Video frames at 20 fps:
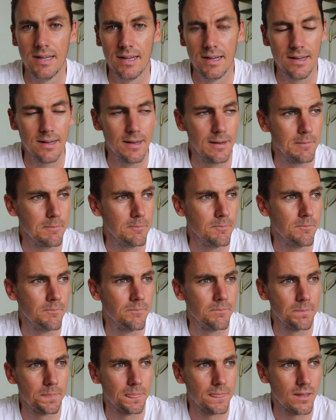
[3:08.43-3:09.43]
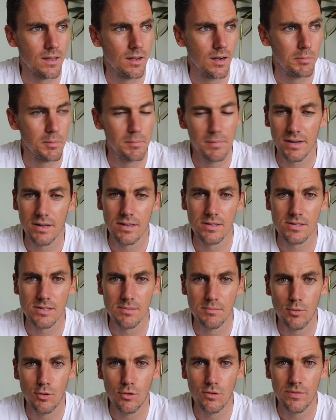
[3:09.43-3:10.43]
I'll be making
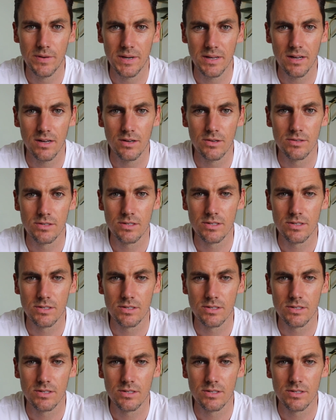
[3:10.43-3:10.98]
some more videos